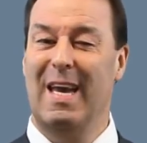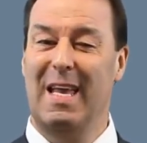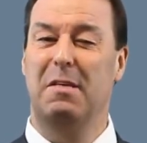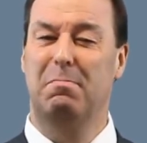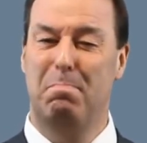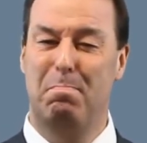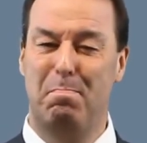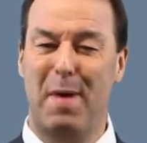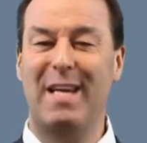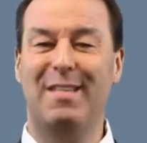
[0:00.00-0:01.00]
It is
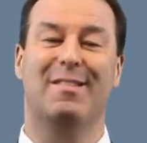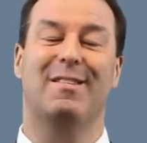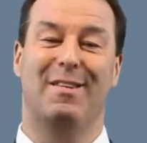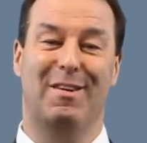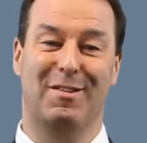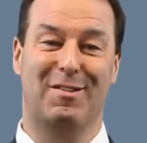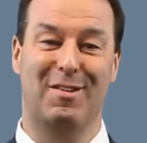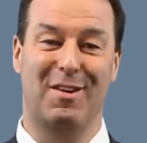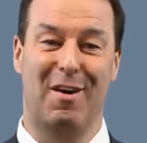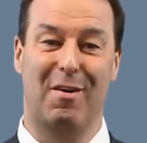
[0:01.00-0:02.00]
based on a
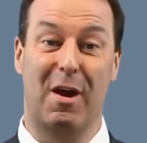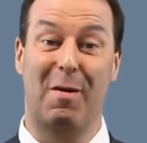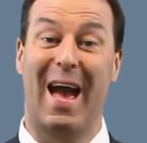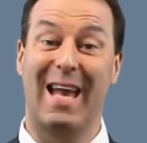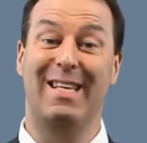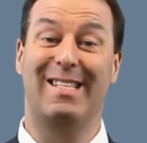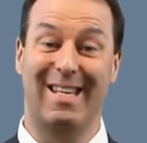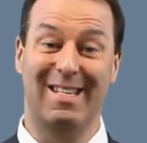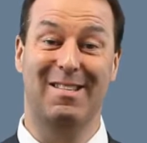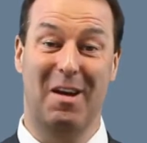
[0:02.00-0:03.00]
scenario and it
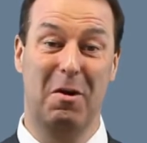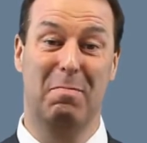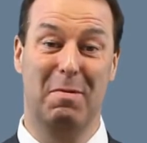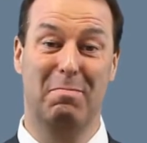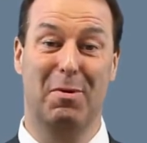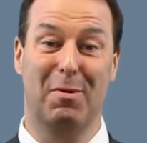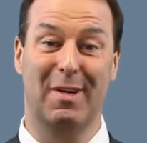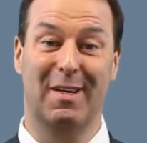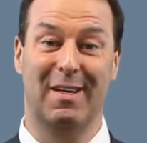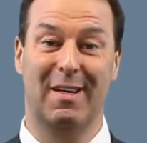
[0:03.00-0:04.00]
is open
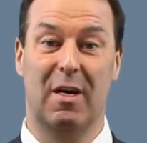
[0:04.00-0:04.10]
book,